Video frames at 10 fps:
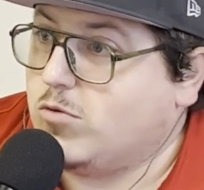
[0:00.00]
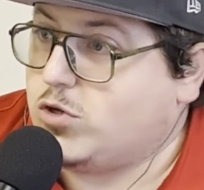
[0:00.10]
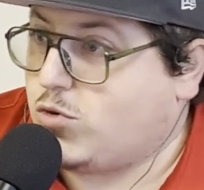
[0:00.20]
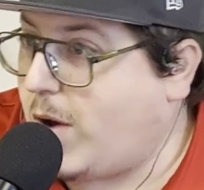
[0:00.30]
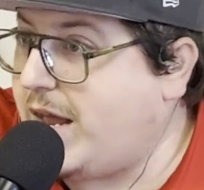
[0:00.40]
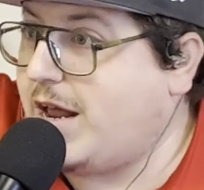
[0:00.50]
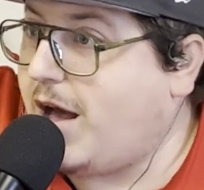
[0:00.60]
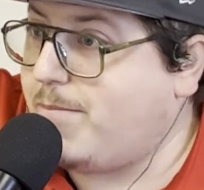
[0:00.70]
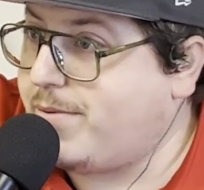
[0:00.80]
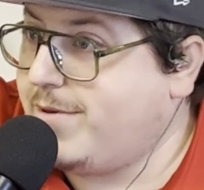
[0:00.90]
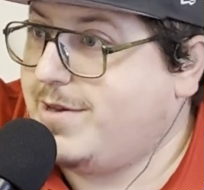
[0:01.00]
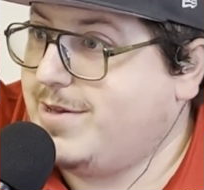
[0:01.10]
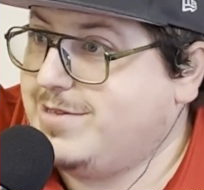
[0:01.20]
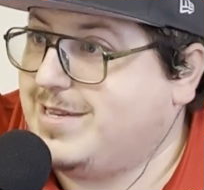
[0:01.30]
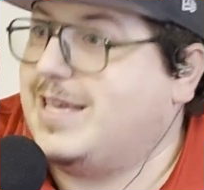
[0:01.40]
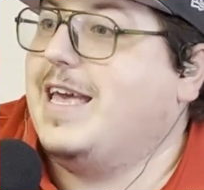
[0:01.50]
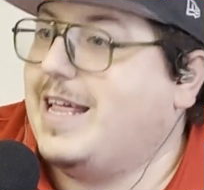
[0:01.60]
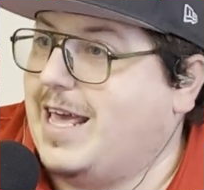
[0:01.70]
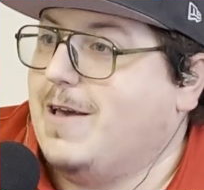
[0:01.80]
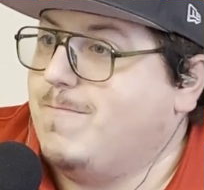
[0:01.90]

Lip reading: trade up to get him.